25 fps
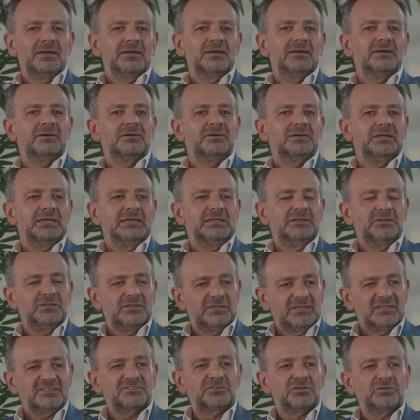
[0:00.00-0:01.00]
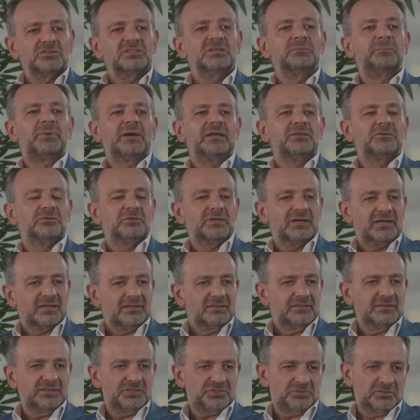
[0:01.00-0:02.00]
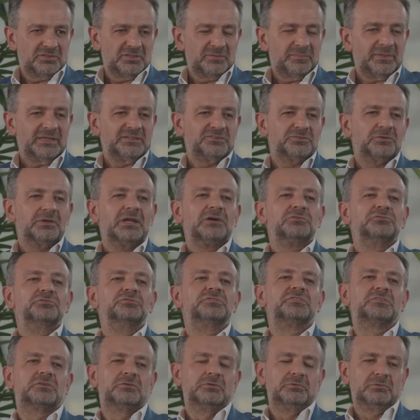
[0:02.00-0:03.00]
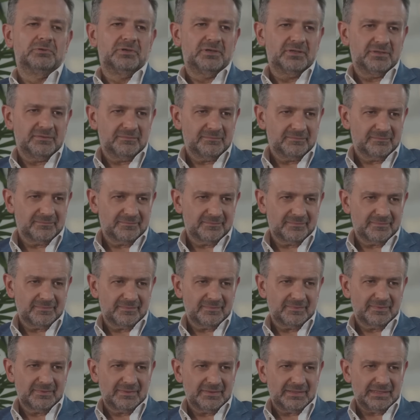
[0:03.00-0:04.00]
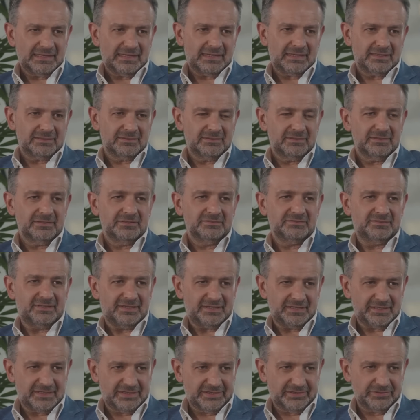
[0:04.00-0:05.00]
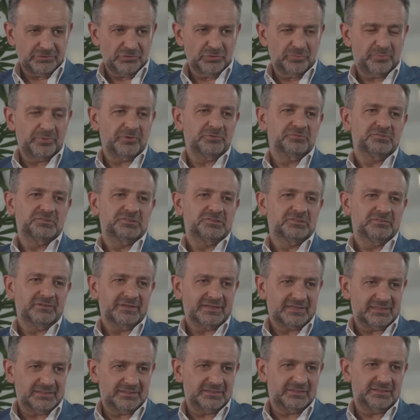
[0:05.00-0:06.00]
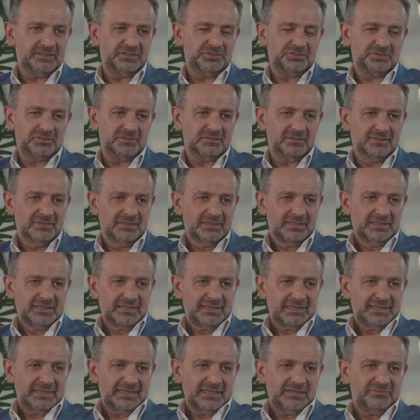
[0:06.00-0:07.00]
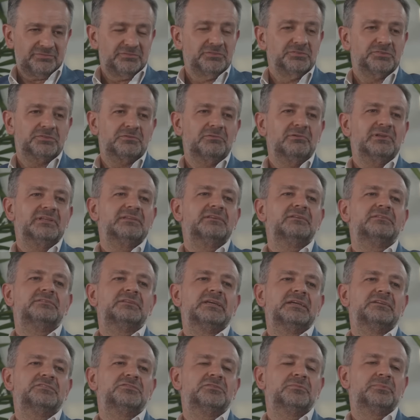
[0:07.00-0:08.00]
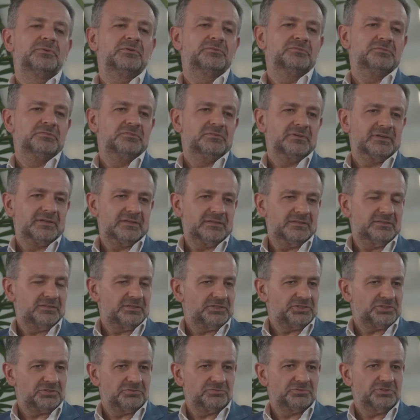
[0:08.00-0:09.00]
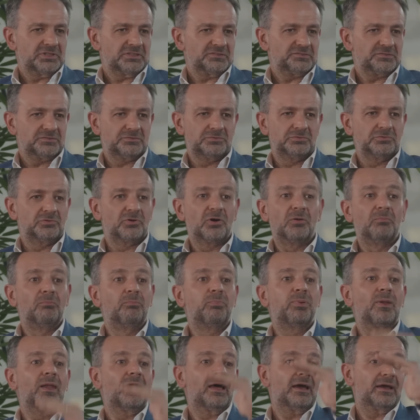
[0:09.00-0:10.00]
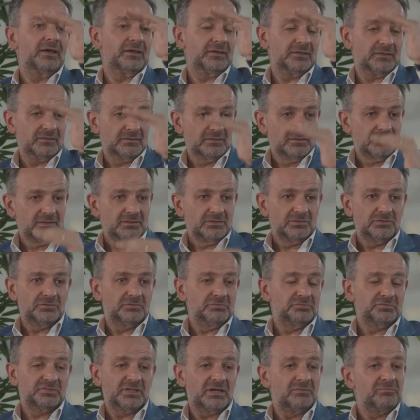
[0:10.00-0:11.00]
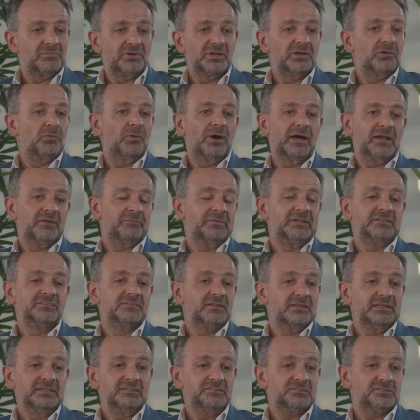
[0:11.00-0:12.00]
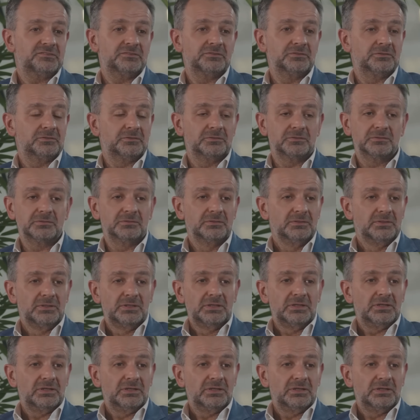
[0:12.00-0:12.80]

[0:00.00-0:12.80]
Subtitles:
It does not depend on the accreditation, it depends on how the school undertake the process of accreditation. If the school undertakes the process of accreditation just to comply to some requirements list, so